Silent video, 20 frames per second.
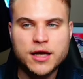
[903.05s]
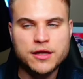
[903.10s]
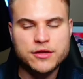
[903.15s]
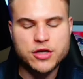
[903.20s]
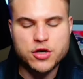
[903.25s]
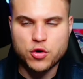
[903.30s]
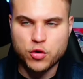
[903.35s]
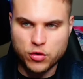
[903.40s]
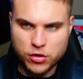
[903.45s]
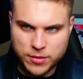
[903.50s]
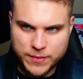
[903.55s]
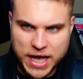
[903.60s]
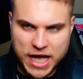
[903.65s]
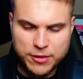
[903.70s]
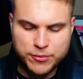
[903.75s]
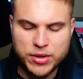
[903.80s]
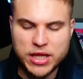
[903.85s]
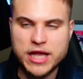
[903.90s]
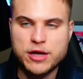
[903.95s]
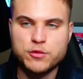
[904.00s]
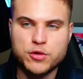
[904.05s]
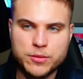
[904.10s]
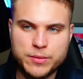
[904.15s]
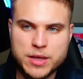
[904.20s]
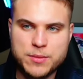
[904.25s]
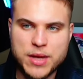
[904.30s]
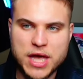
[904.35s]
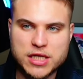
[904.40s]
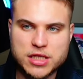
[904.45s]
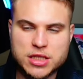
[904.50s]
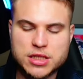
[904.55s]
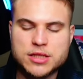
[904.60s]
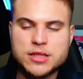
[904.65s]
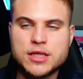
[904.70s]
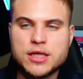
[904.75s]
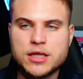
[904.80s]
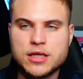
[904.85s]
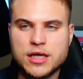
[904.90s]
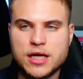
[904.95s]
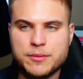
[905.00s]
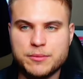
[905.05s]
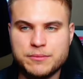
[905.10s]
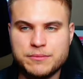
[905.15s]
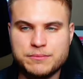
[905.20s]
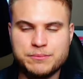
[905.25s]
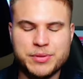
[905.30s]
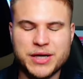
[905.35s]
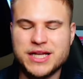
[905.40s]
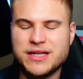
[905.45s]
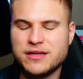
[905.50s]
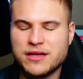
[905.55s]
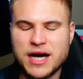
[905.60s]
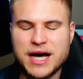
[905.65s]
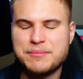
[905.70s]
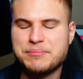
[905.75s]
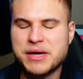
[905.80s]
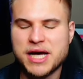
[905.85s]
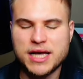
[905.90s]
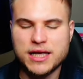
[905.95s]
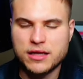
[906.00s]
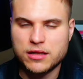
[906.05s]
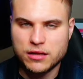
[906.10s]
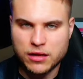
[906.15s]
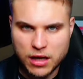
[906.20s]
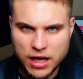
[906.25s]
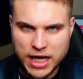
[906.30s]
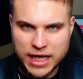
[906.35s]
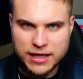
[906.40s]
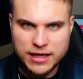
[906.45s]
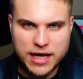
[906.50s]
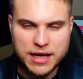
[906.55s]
The quarterback play will be better, but not by a lot.